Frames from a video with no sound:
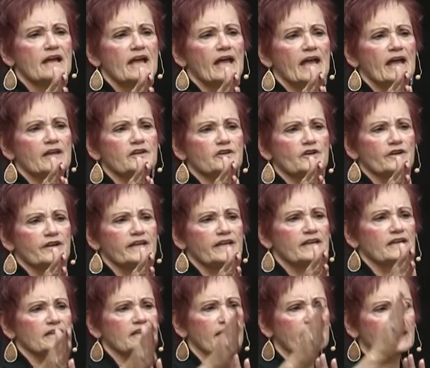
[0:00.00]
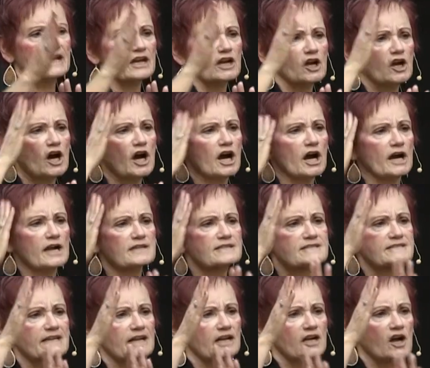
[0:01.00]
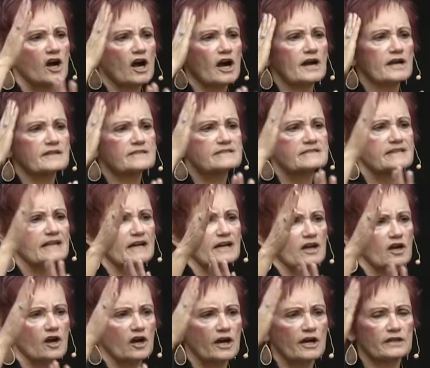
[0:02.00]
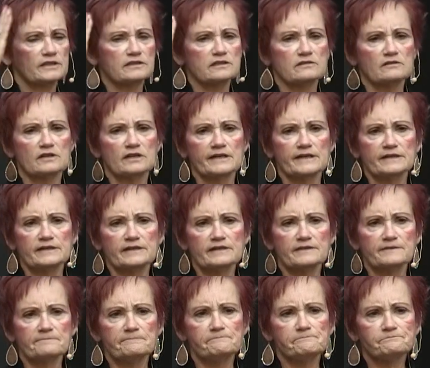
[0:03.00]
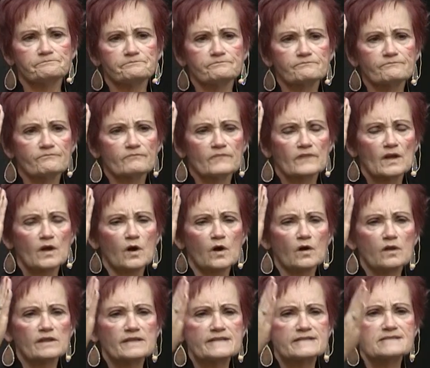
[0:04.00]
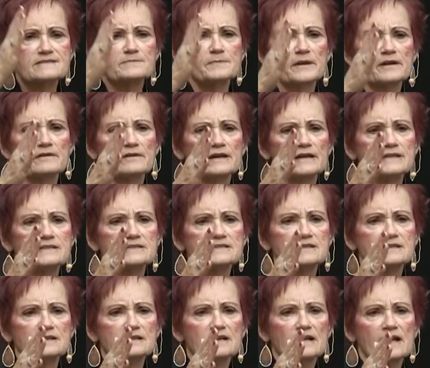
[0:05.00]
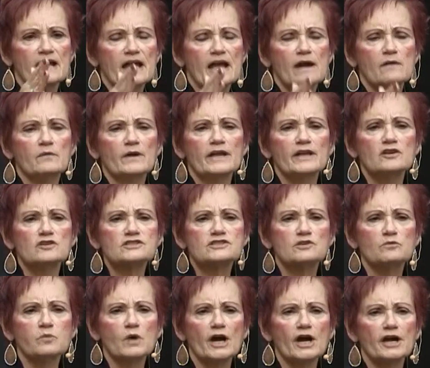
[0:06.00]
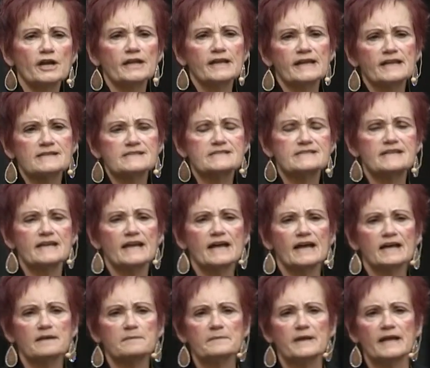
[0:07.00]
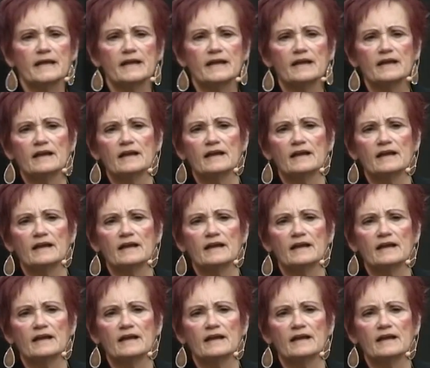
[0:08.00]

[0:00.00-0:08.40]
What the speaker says: and your healing. And a guard, set a guard, set a guard, Lord. Holy Spirit. And we use the word against the enemy.